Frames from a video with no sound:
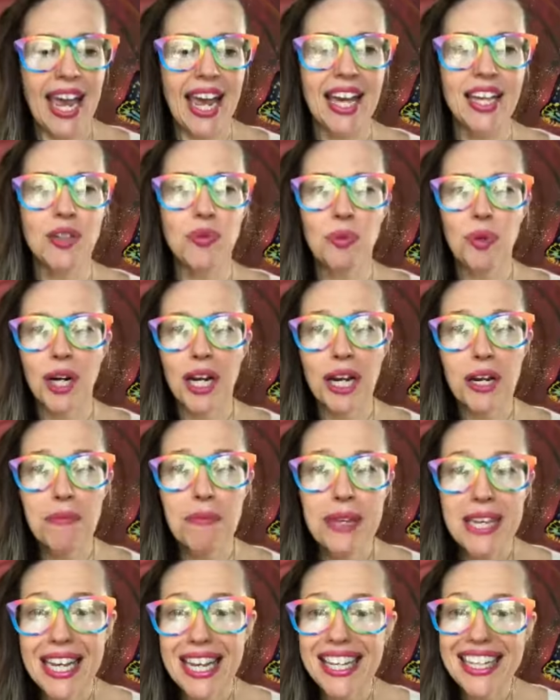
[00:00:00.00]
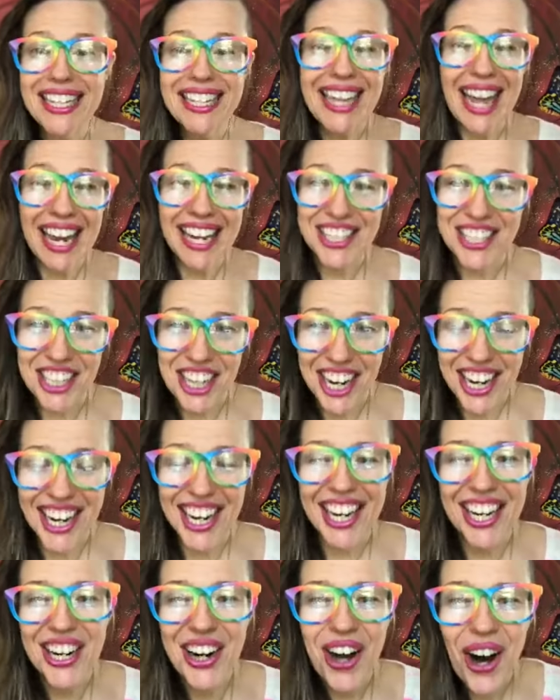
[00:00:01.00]
And we're going to be
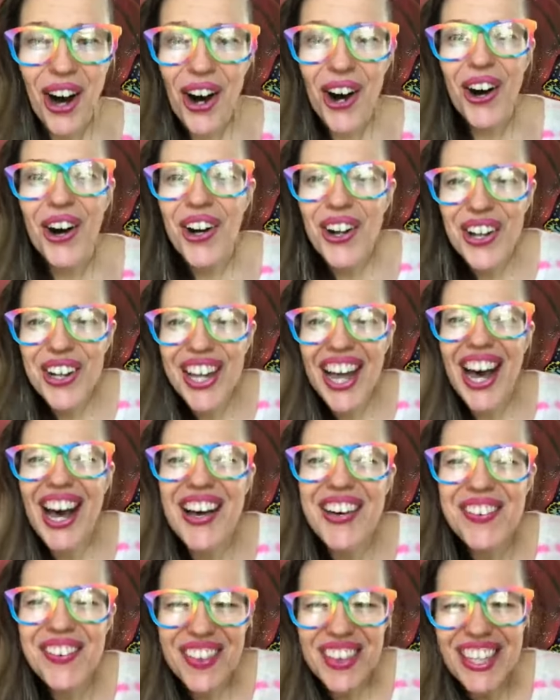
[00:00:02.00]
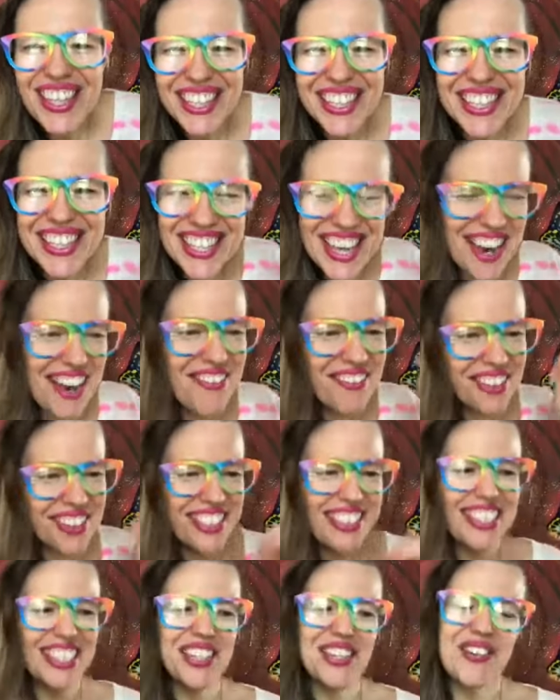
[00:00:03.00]
engaging in all of these,
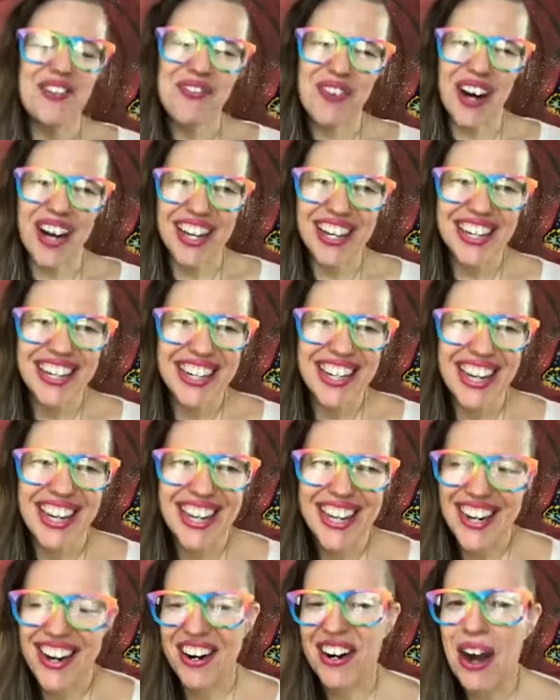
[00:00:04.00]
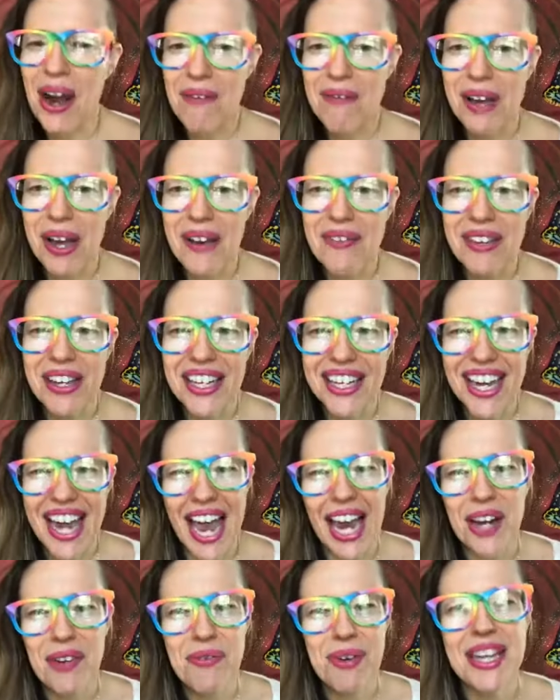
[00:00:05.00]
every single one, in our upcoming
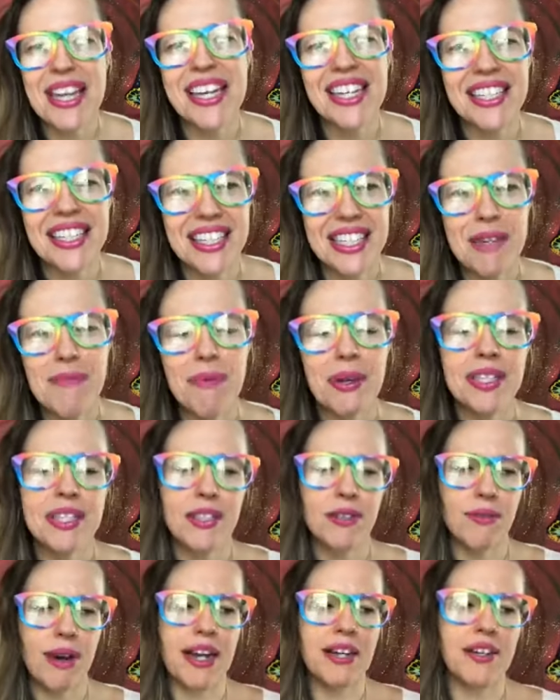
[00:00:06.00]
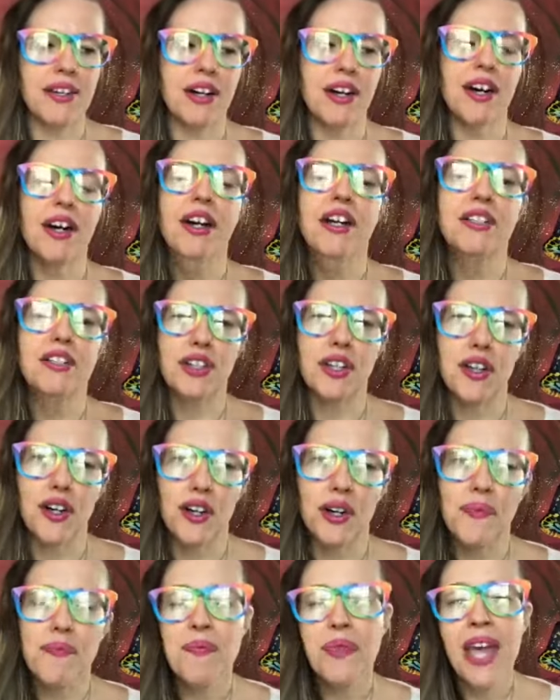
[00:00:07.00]
9-week Deep Surrender
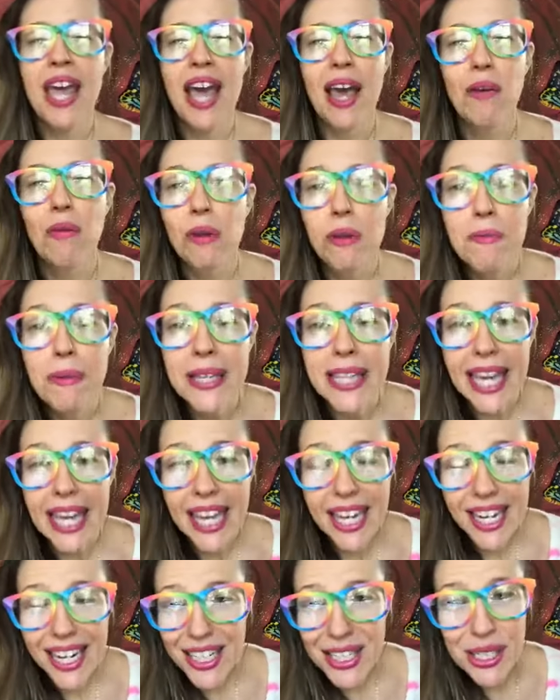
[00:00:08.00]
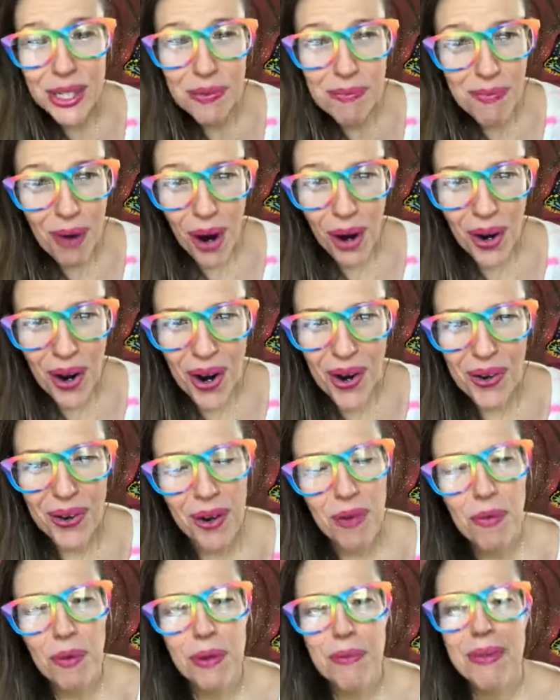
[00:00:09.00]
Circle. And we begin
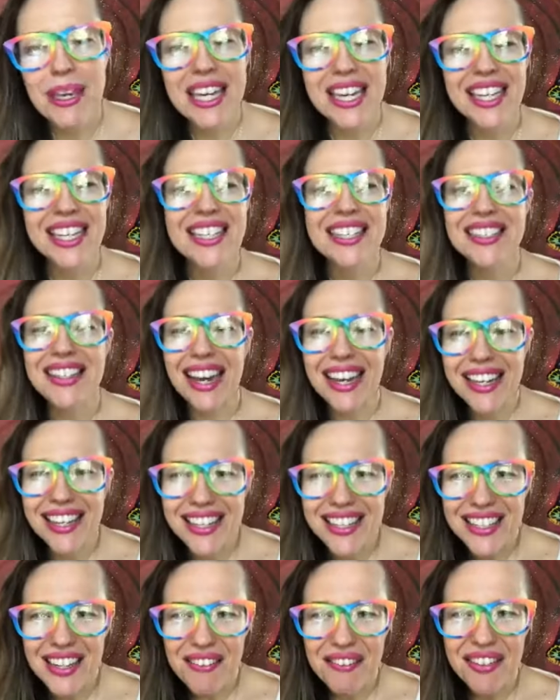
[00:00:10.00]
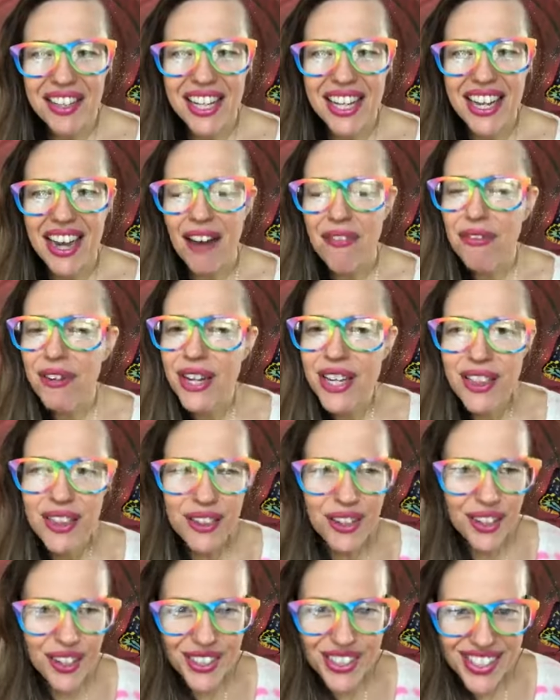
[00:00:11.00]
tomorrow, and we meet consecutively every
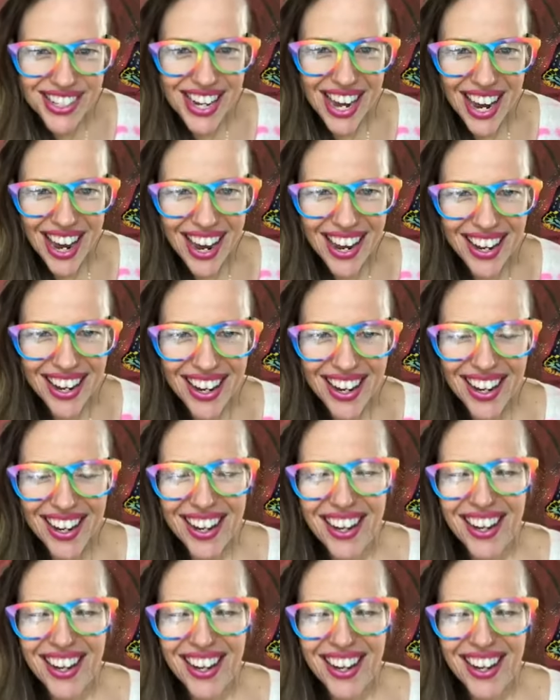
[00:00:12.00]
Thursday